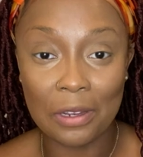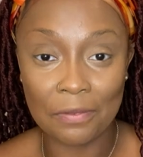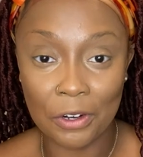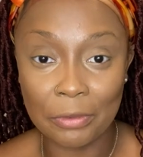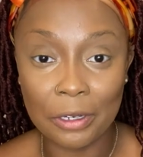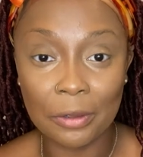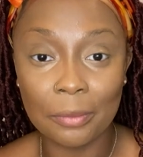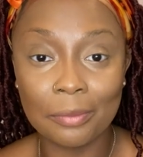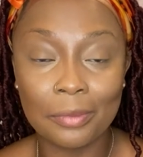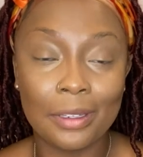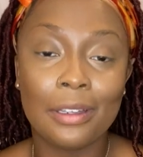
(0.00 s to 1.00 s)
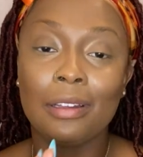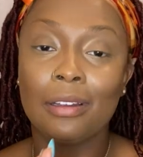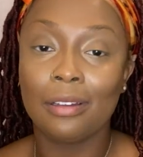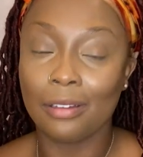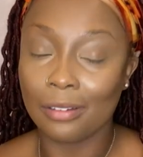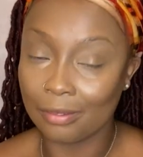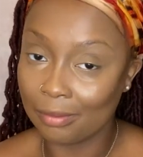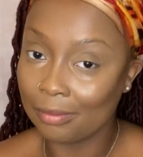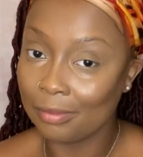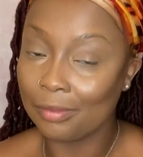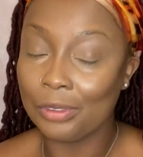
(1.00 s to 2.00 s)
firm in them.
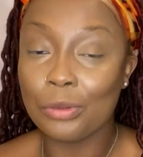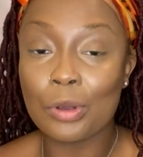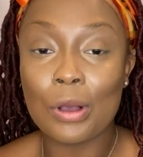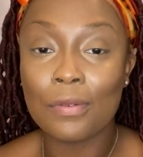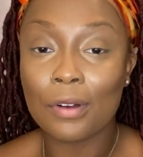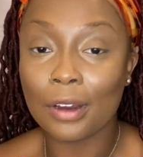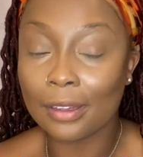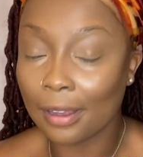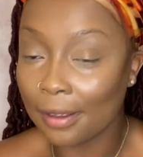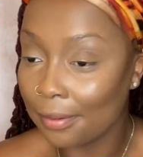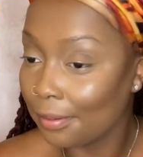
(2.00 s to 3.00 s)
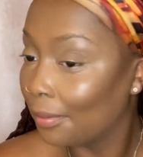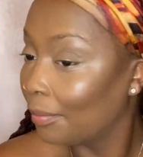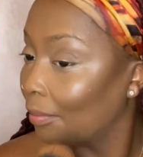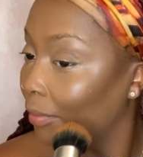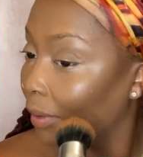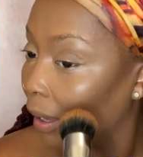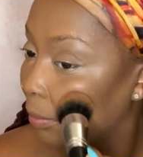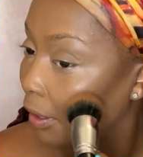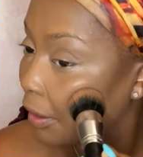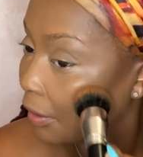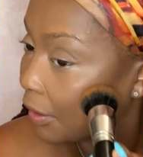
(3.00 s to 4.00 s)
You go far in life. I'm
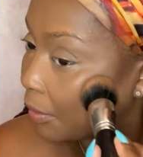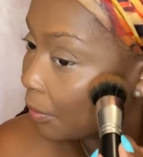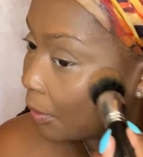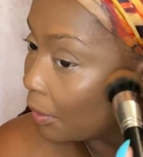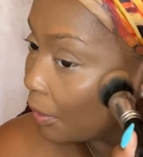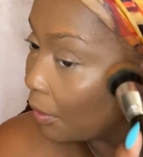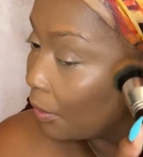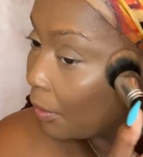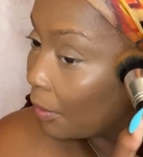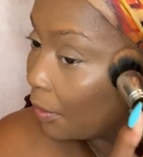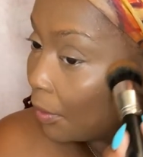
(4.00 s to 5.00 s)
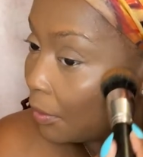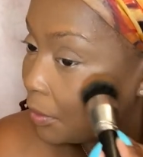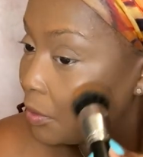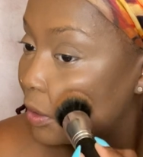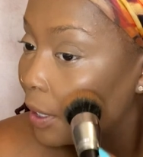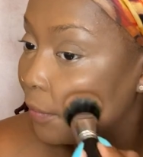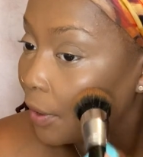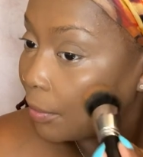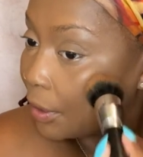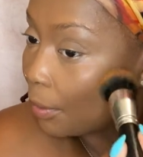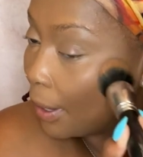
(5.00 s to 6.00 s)
telling you. You stay firm
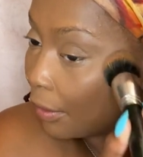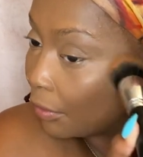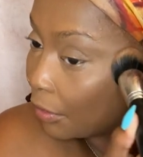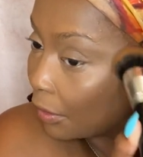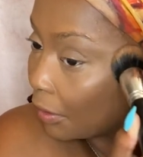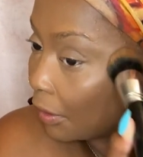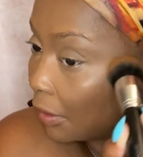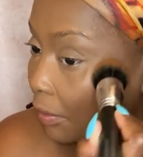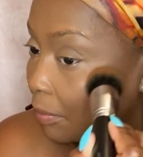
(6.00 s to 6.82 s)
in your boundaries, honey.